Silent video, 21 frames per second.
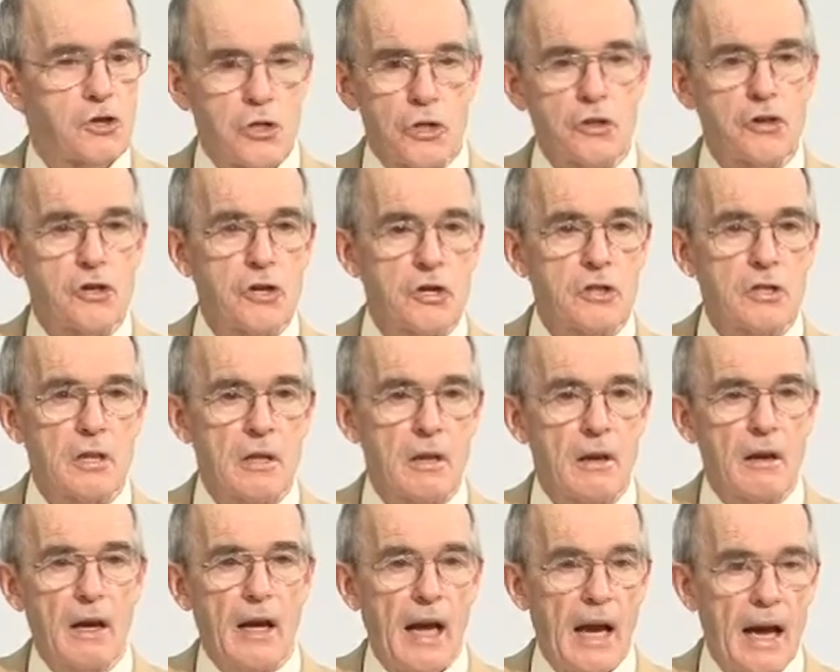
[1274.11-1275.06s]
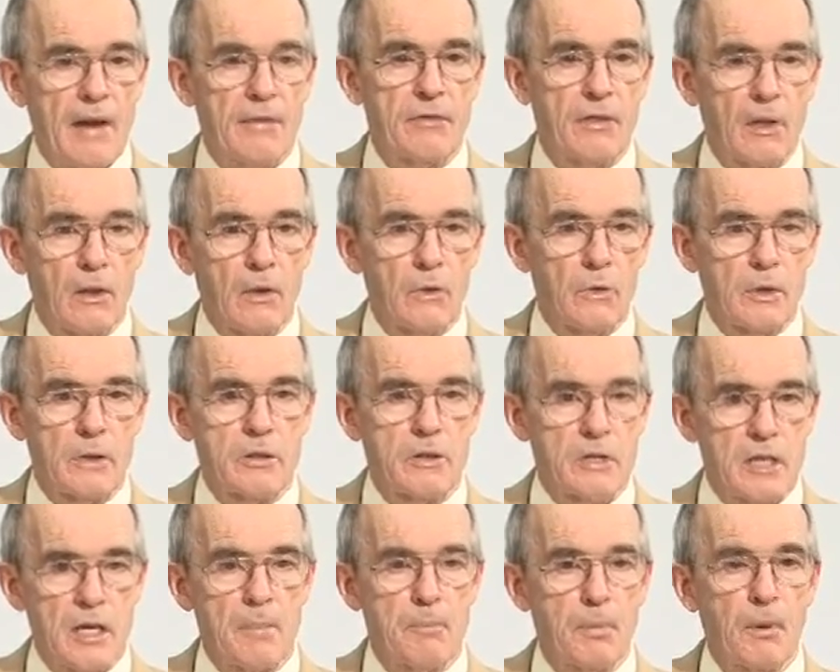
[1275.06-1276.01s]
churches have the
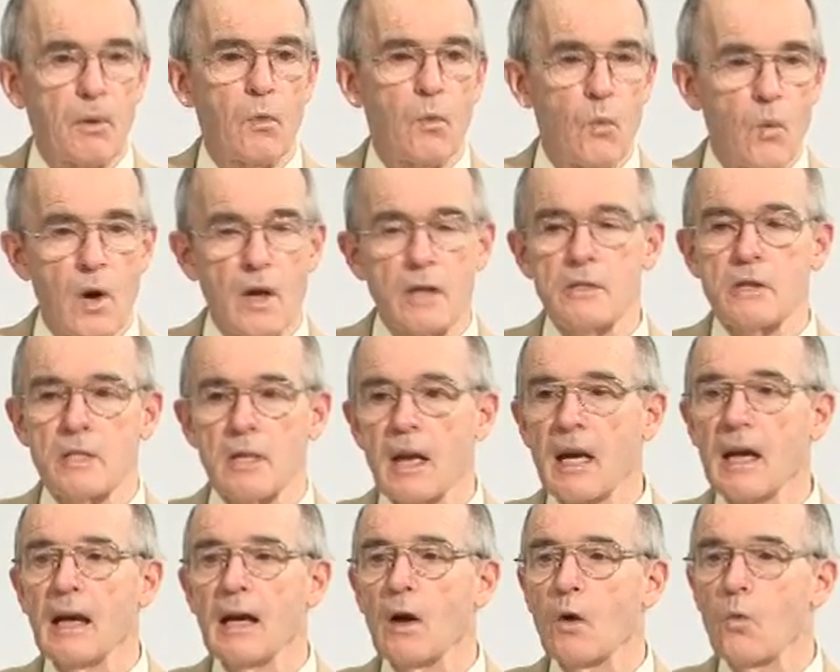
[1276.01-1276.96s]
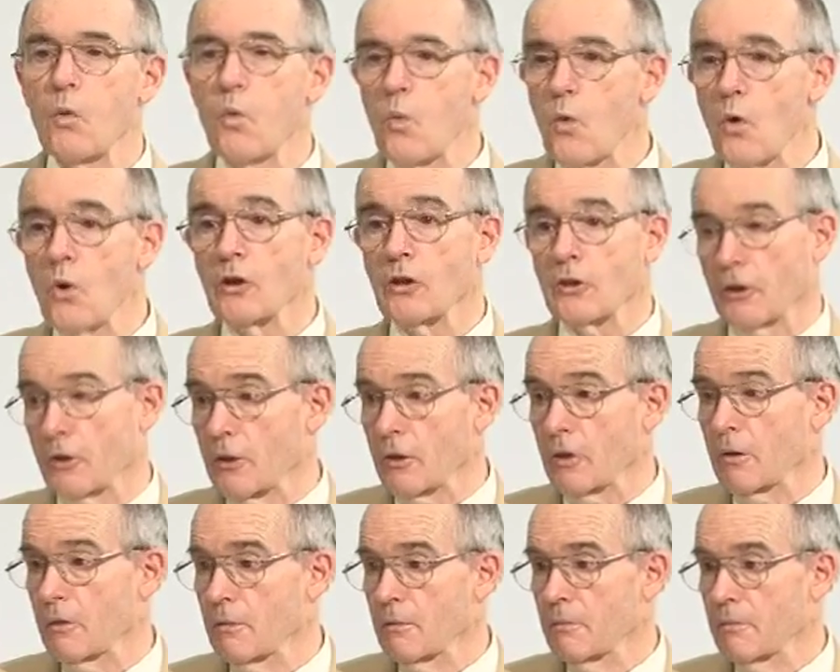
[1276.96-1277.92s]
Lord's Supper once a
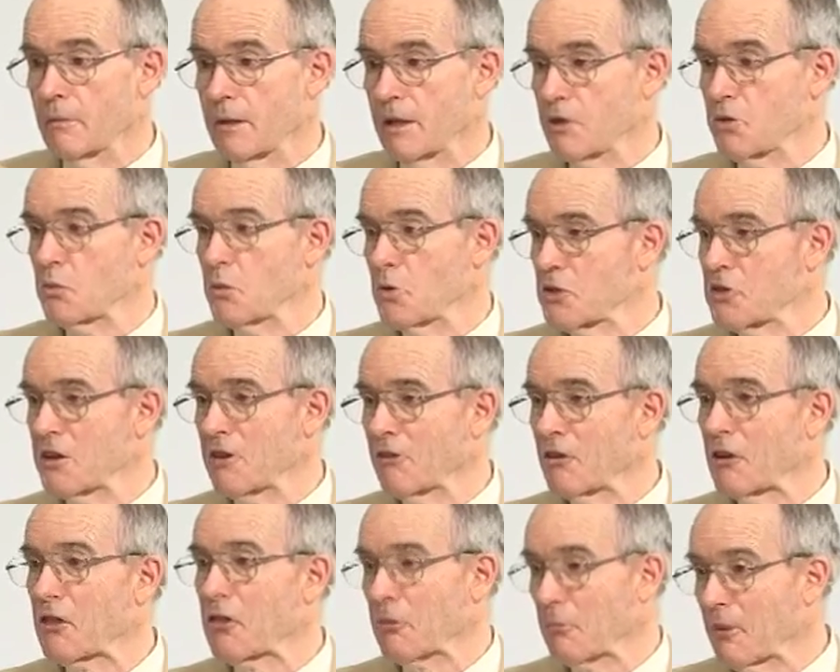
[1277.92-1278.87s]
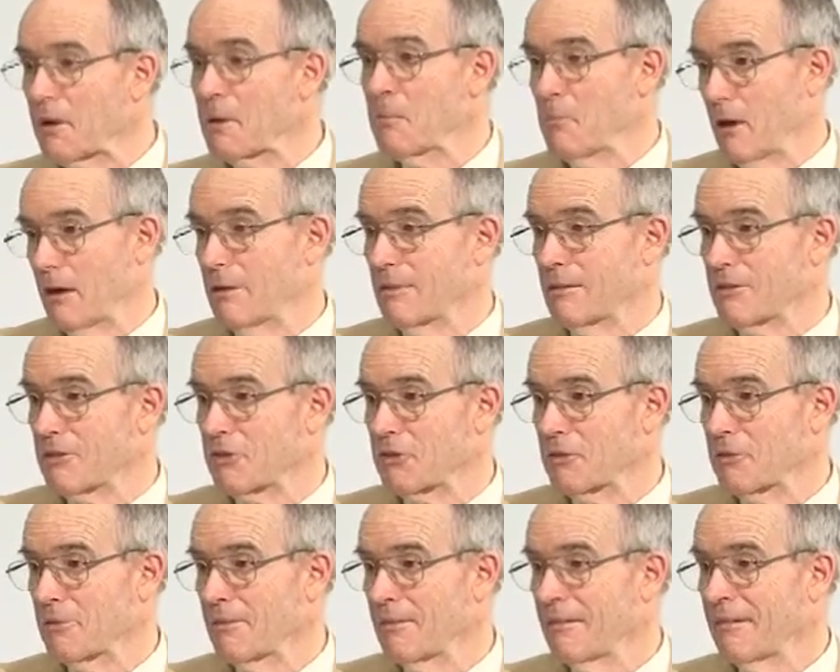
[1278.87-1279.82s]
quarter. That's once every three
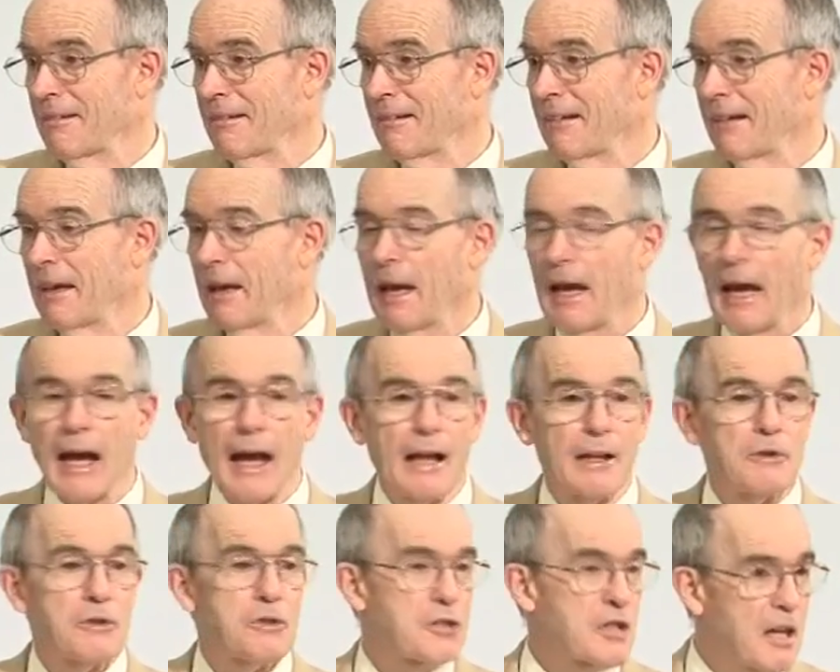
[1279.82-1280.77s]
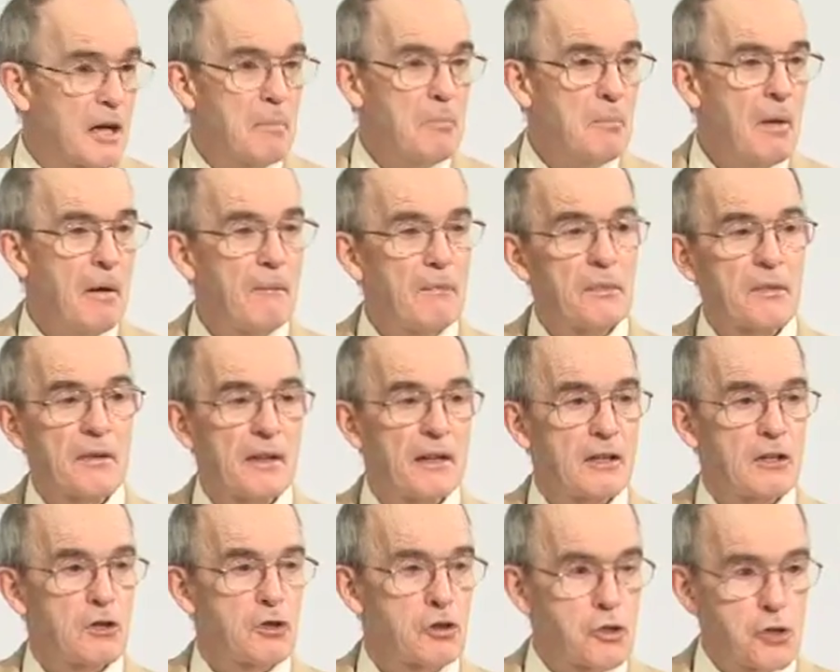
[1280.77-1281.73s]
months. And some
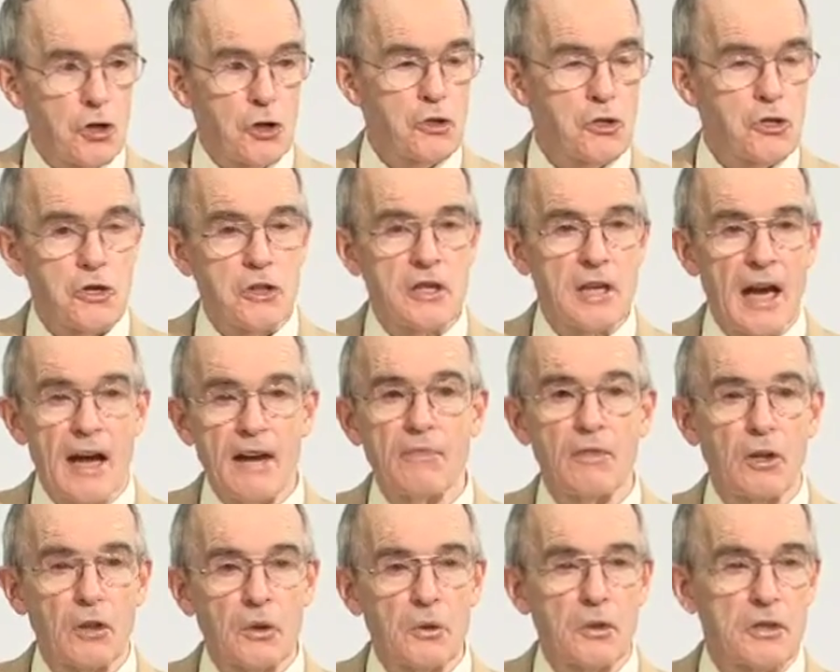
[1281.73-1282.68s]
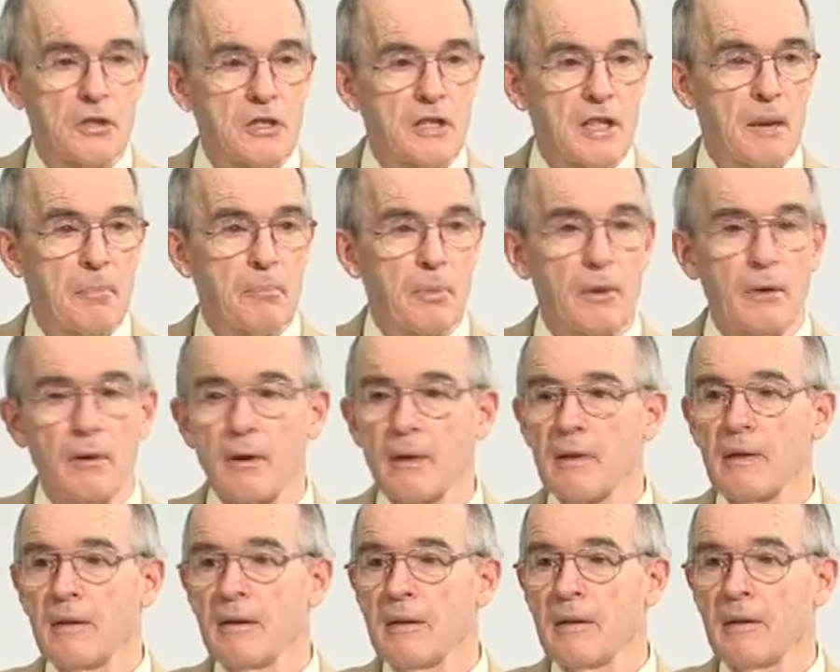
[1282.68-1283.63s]
churches have the Lord's Supper
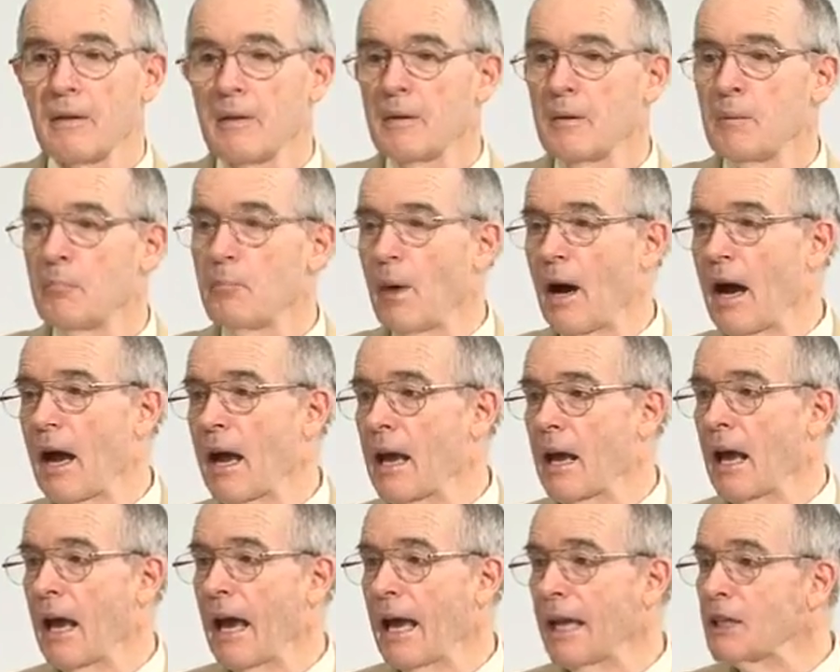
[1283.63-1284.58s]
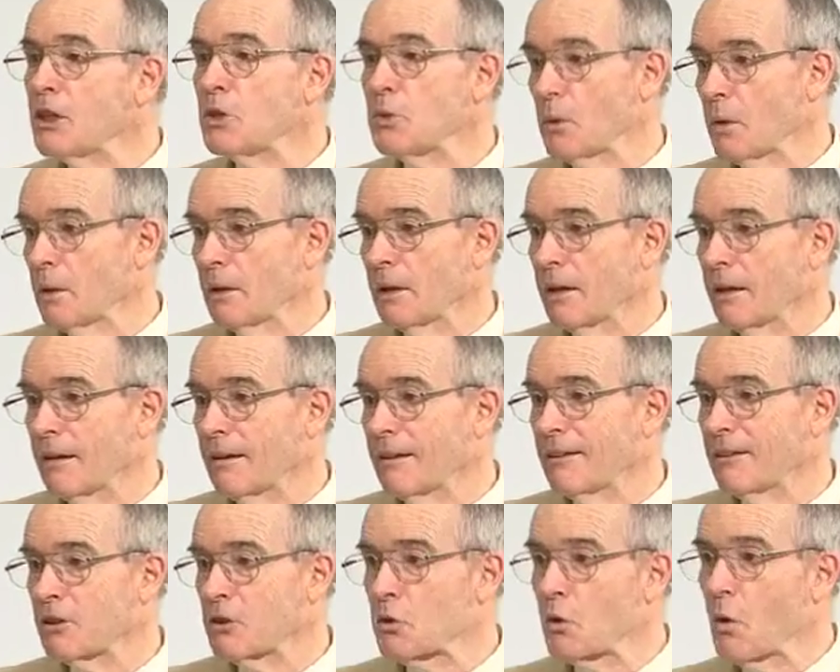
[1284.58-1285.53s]
biannually,
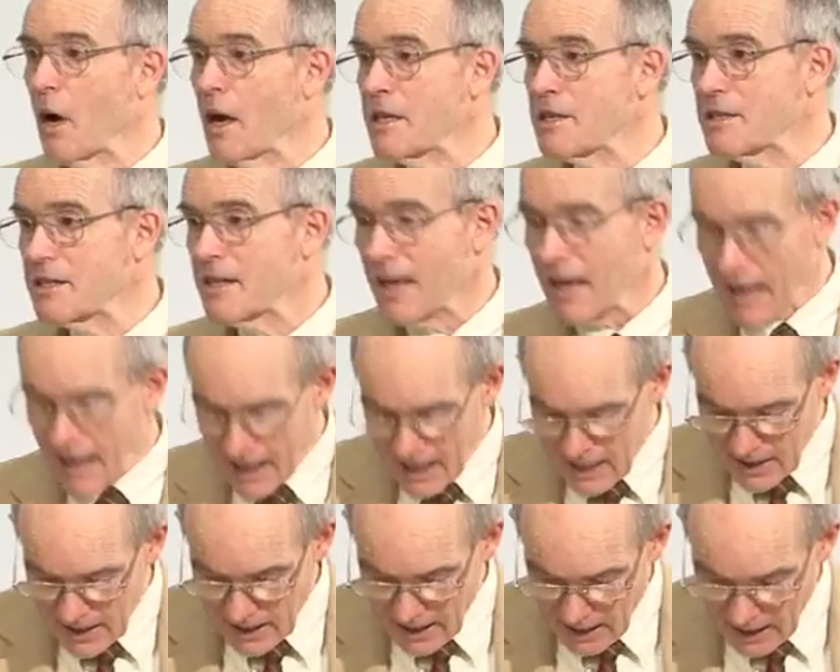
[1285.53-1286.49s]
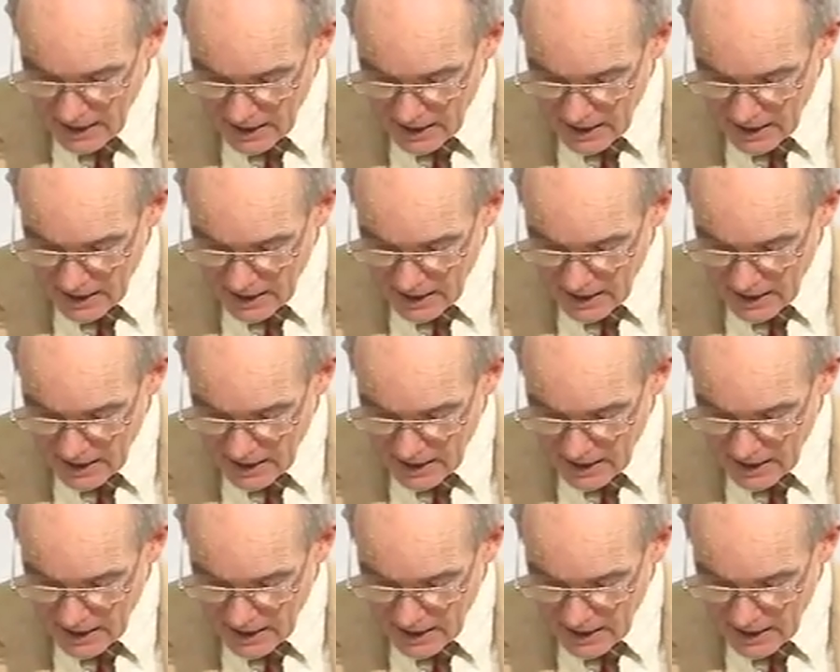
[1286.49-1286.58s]
twice a,